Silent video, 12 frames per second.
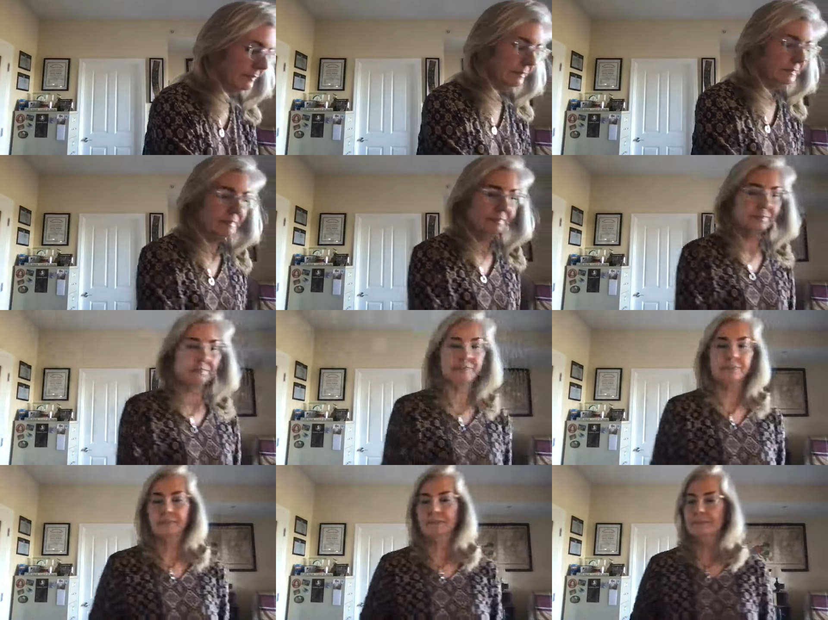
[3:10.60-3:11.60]

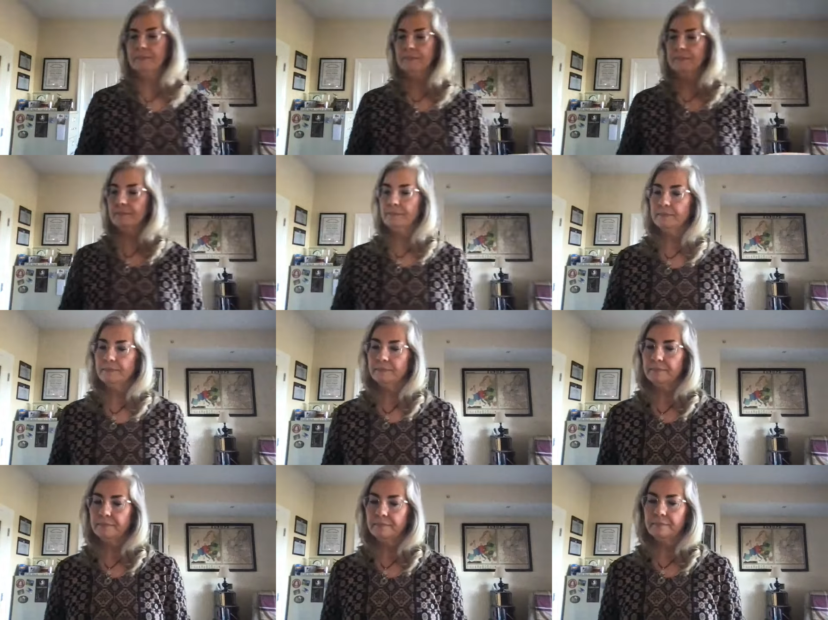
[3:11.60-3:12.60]

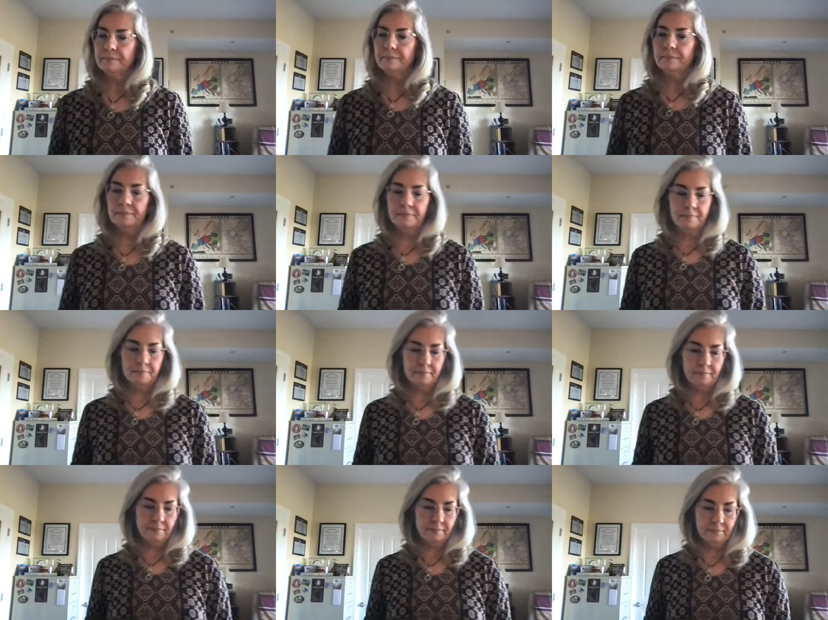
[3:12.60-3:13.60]

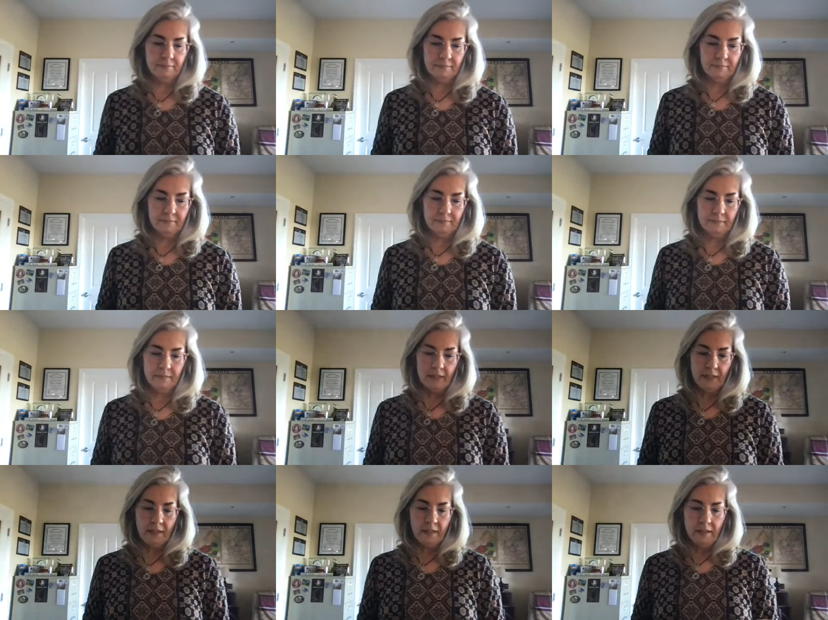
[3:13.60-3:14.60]

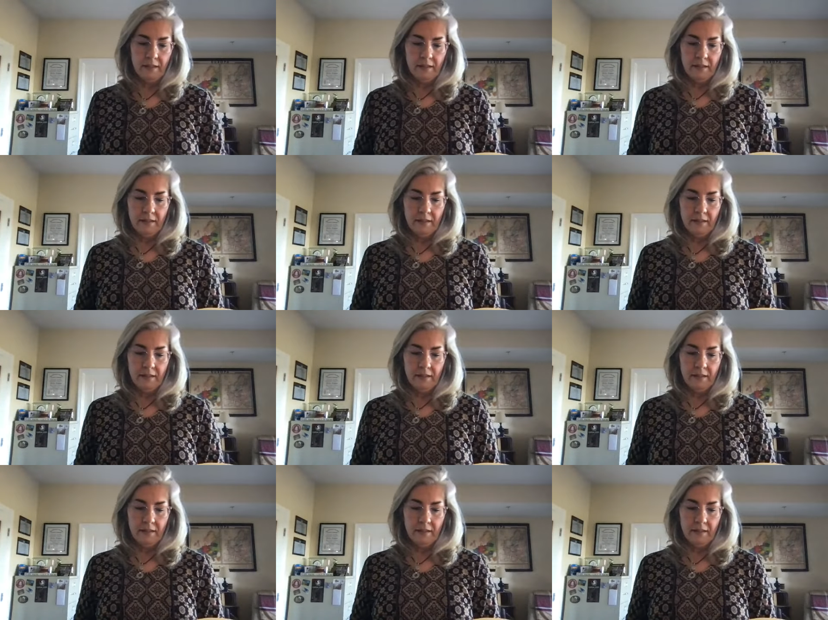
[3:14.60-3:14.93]
(no one is talking)